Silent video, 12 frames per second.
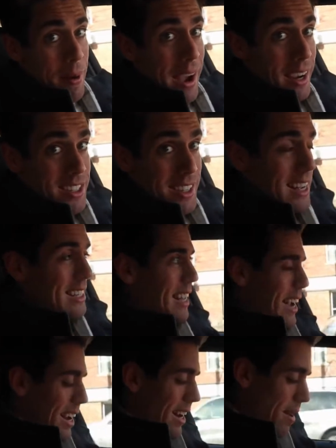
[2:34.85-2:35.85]
a package last
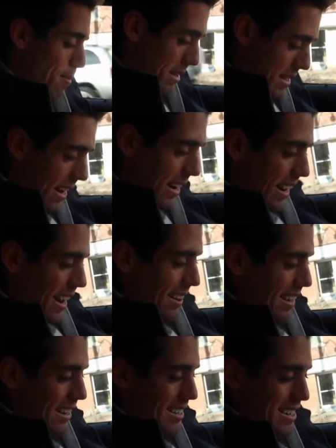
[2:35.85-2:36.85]
night. I'm excited to get
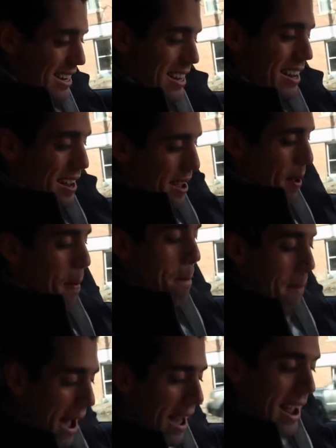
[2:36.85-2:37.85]
these.
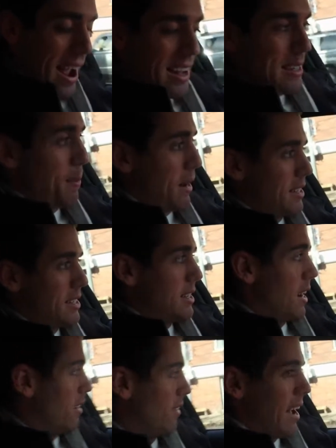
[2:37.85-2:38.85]
Badass pair of
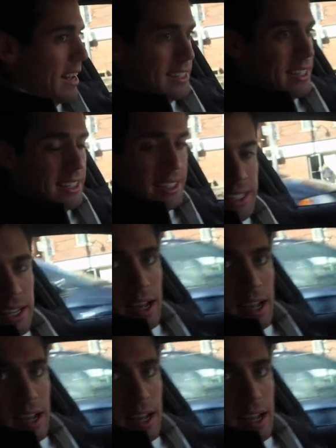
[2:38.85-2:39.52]
sunglasses.